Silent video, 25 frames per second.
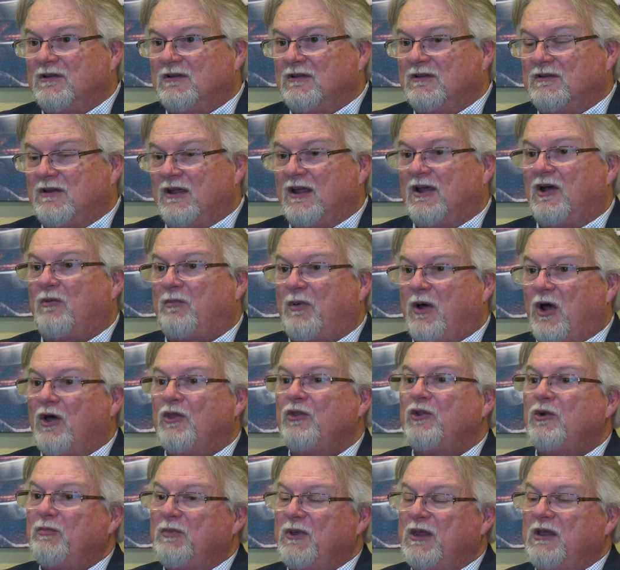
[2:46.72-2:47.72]
to help
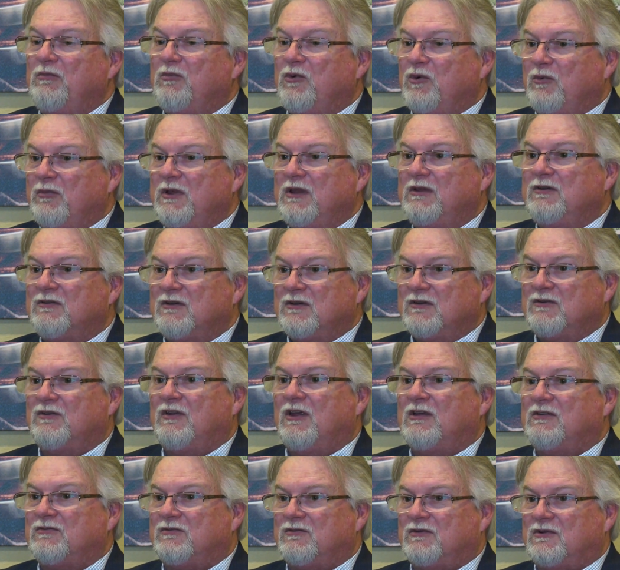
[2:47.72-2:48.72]
other people be
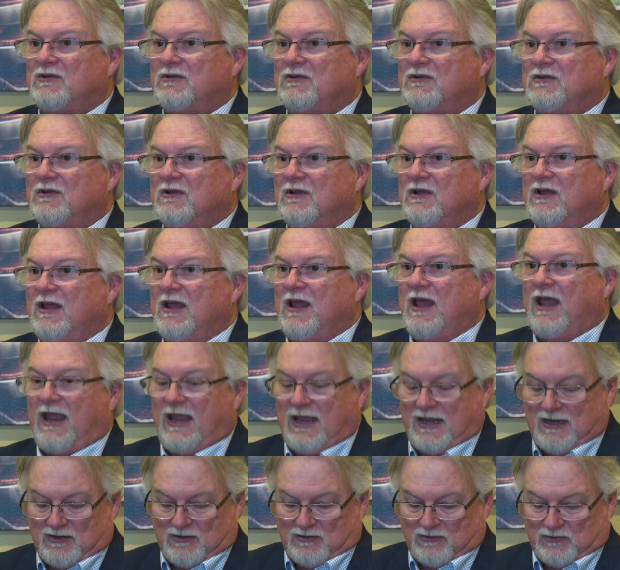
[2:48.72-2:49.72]
successful
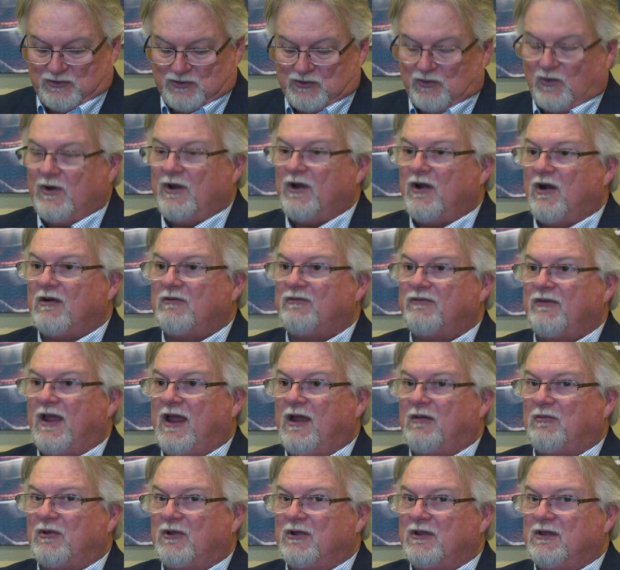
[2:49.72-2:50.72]
and join our
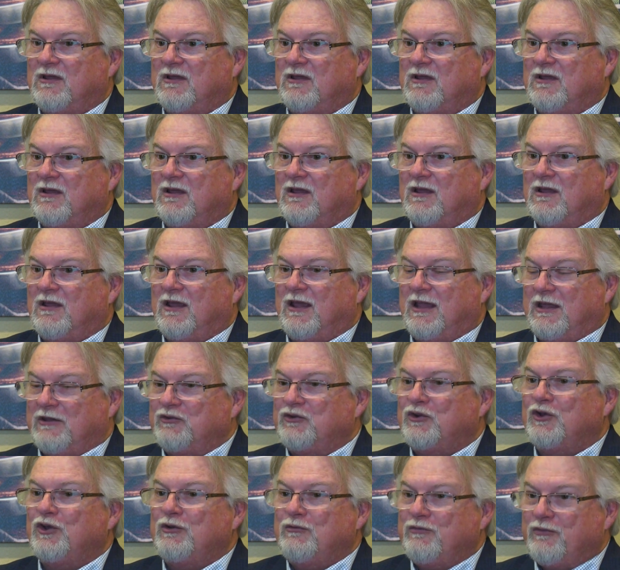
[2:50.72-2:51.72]
family
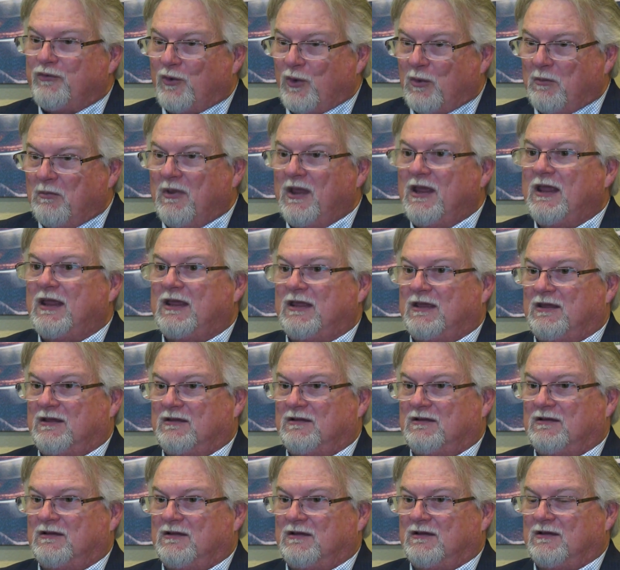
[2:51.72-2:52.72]
is good for me.
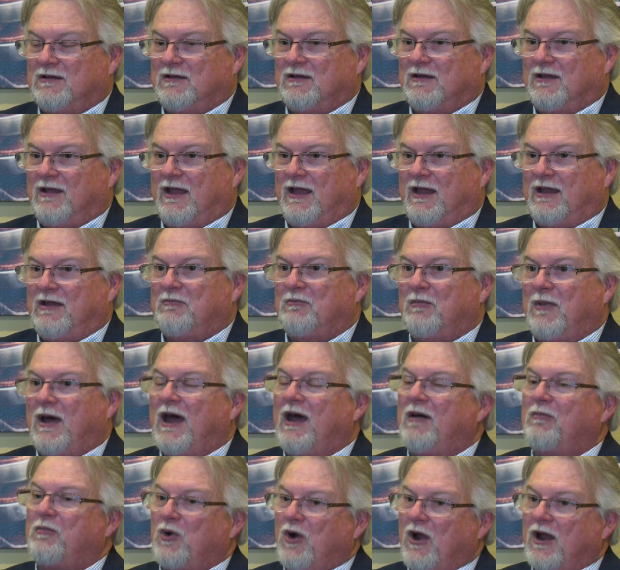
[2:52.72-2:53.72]
And
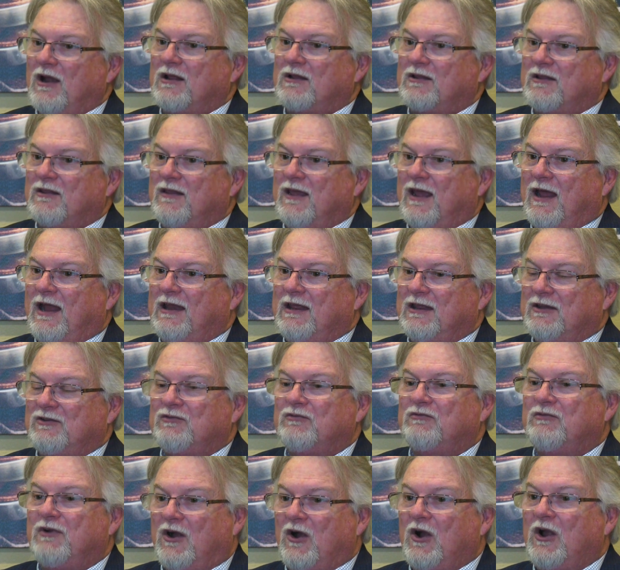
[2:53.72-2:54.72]
by a product of that, it's
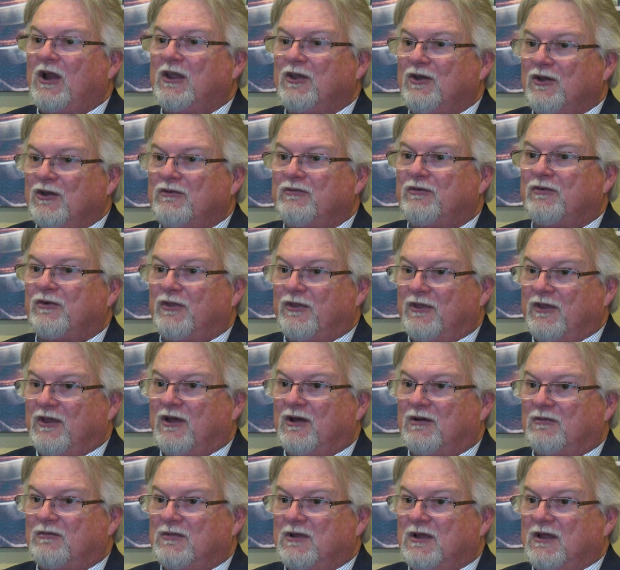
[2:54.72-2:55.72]
very good for
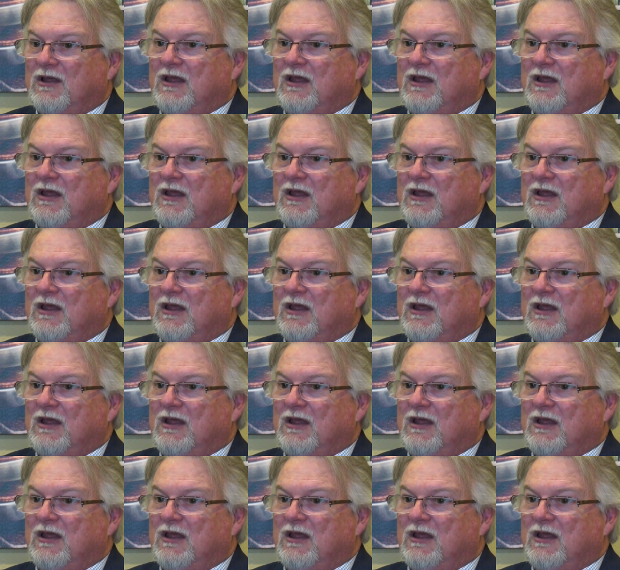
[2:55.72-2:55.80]
them.